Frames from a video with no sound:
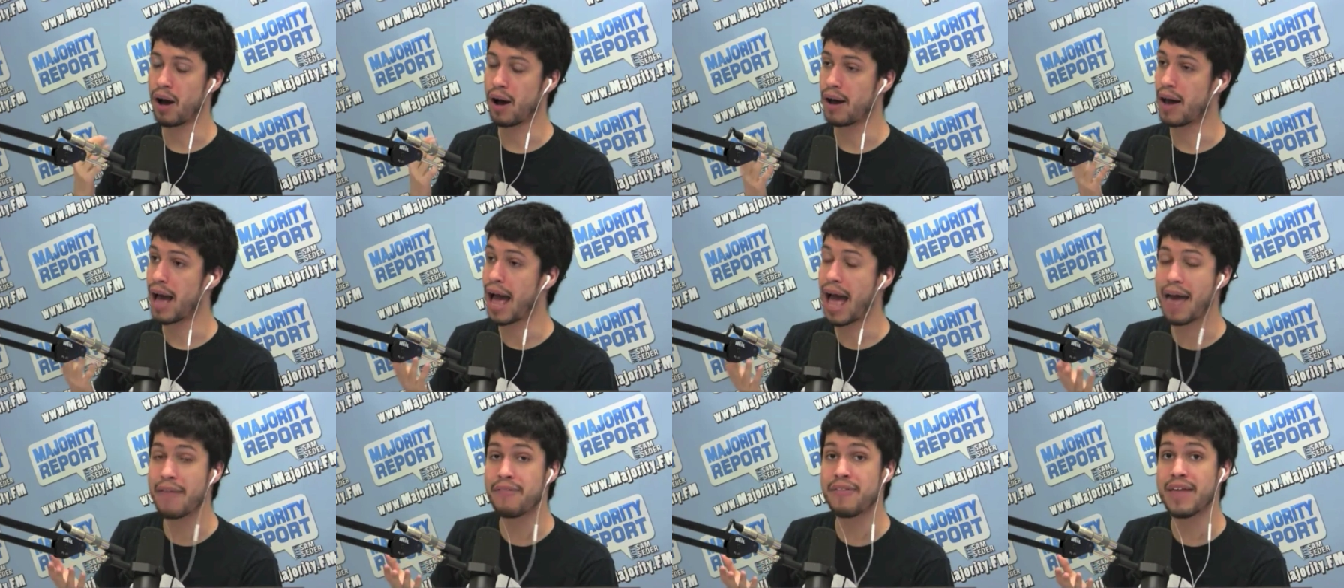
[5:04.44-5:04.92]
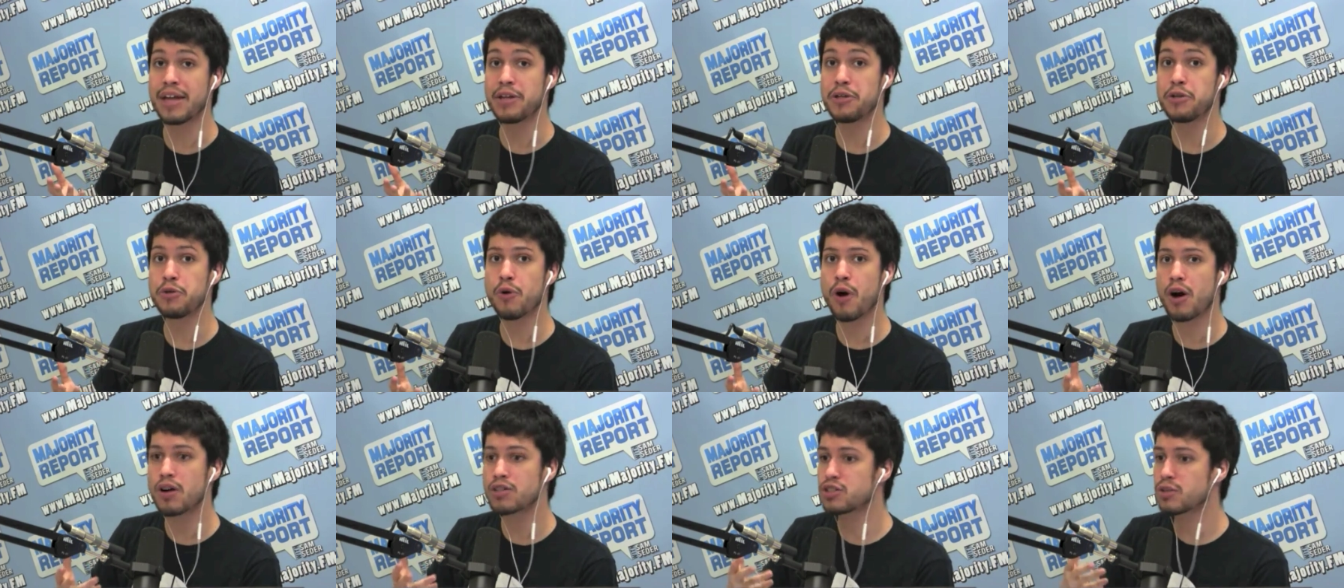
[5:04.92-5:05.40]
And then
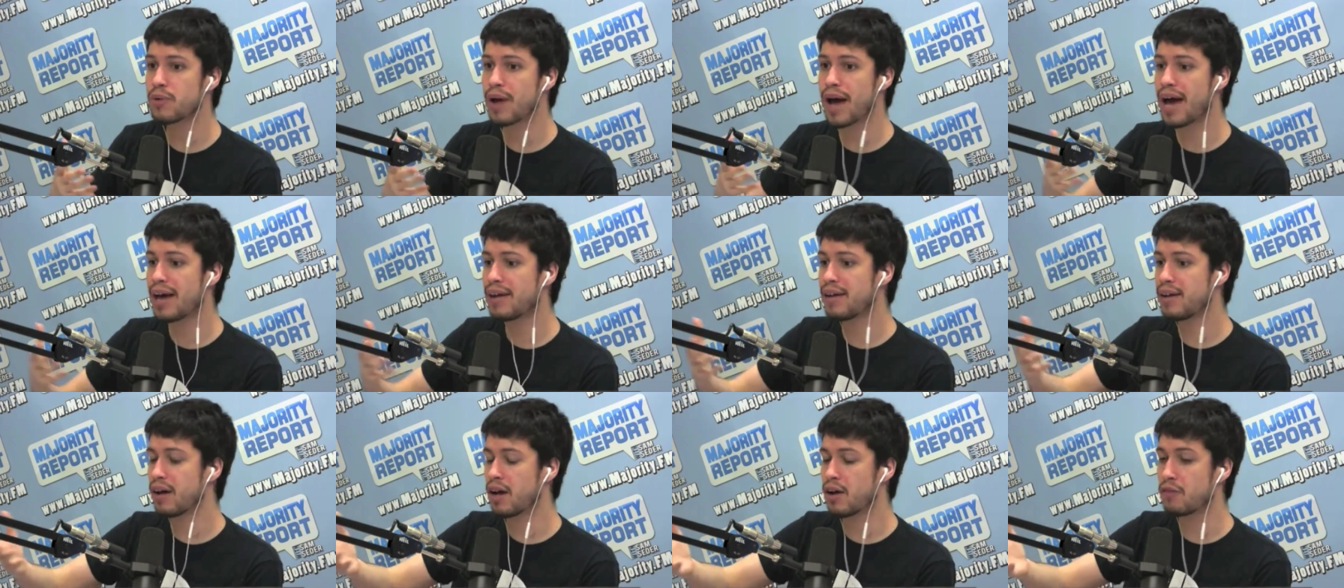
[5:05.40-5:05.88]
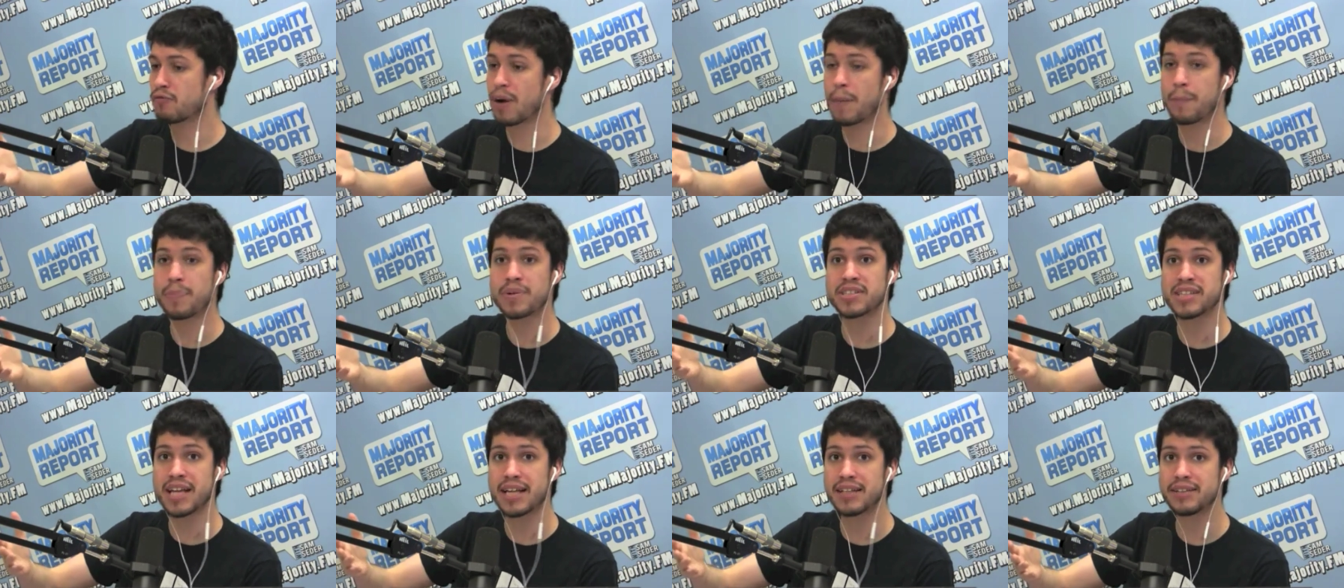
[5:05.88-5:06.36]
you also had
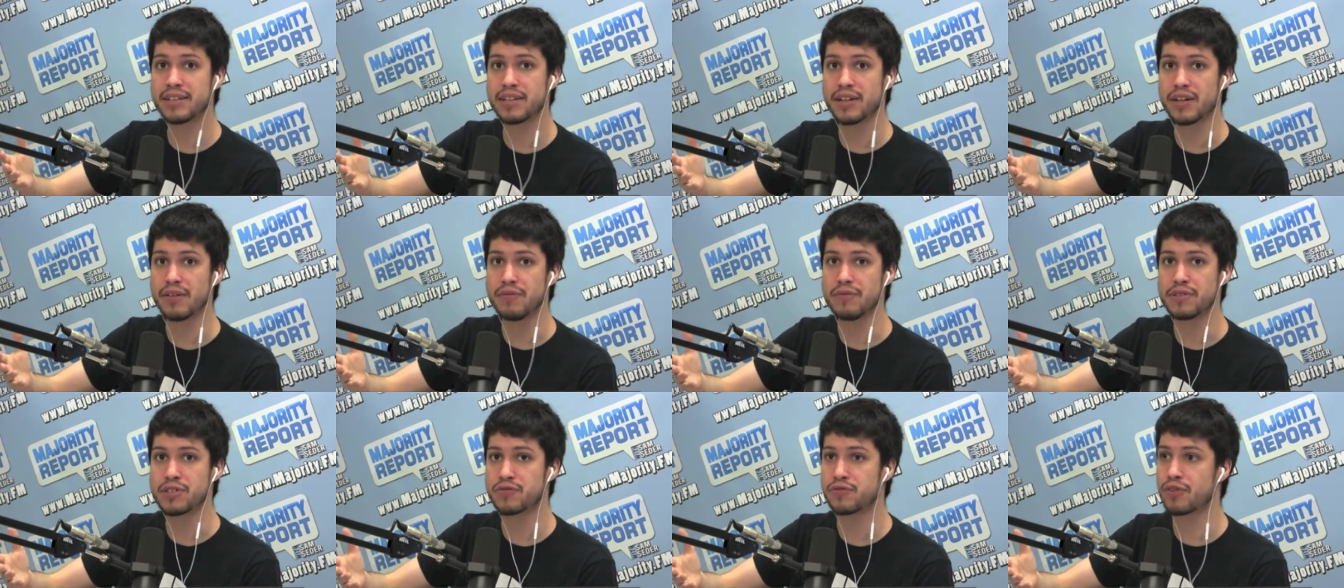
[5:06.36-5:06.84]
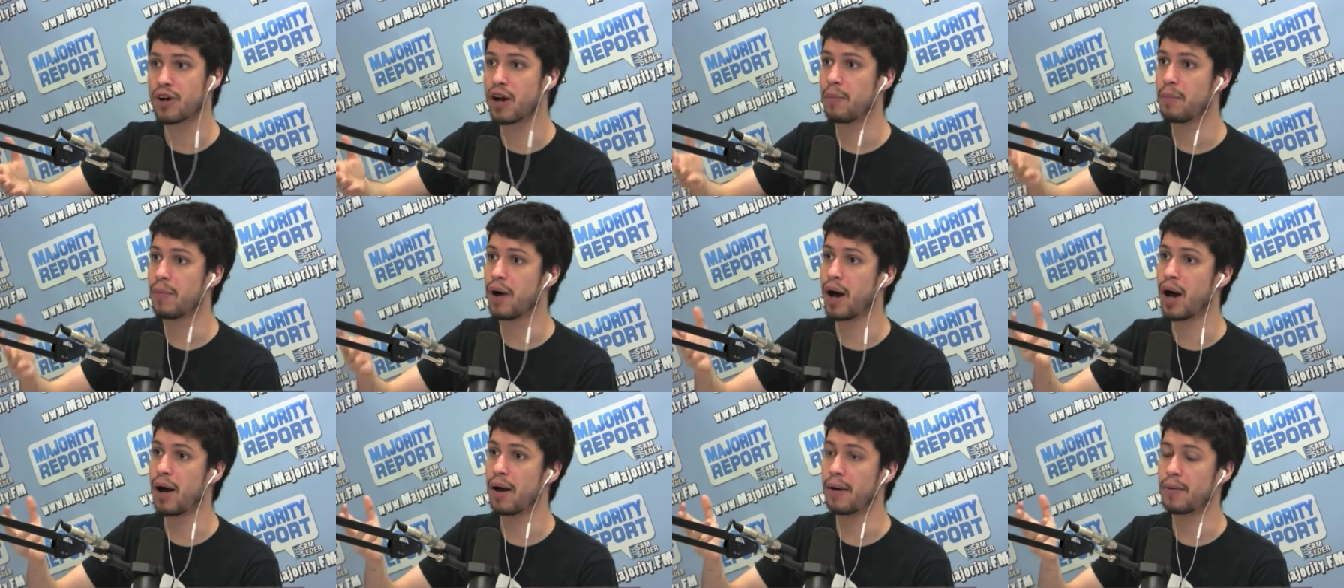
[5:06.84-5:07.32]
representatives
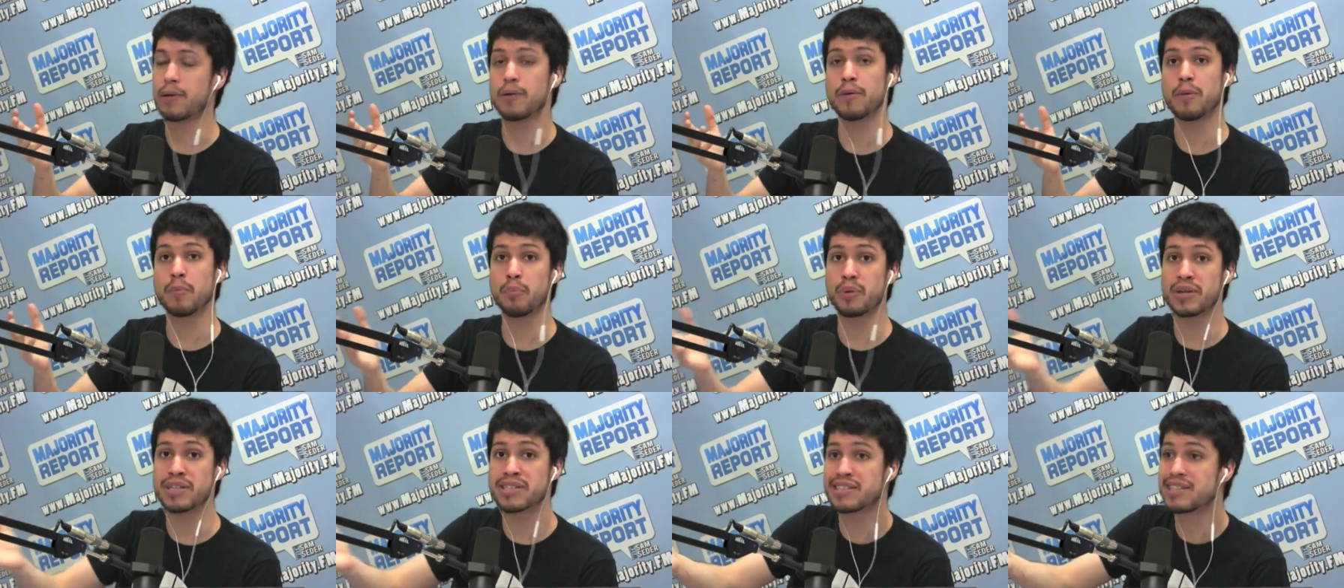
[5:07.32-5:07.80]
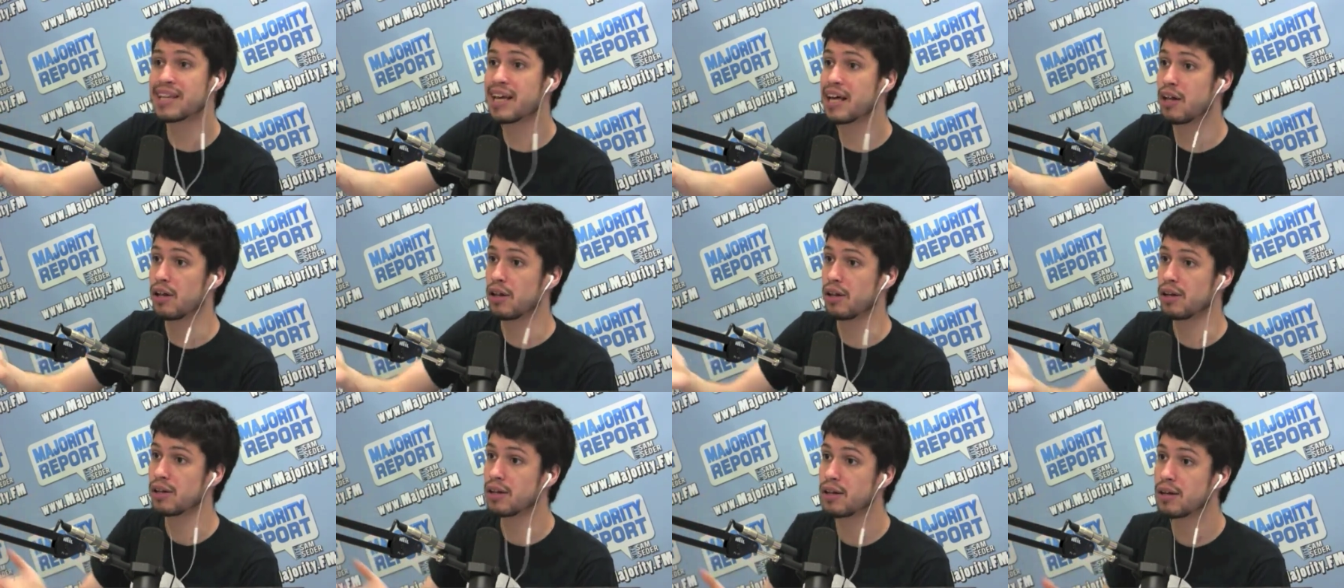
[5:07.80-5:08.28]
from
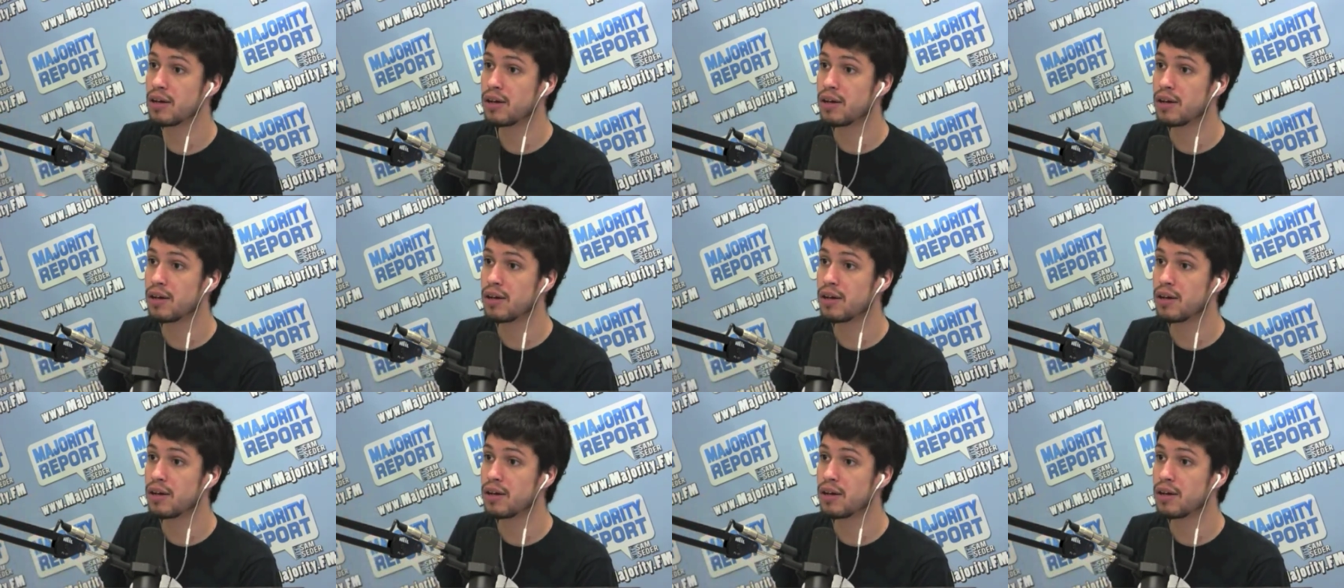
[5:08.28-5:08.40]
Brazil.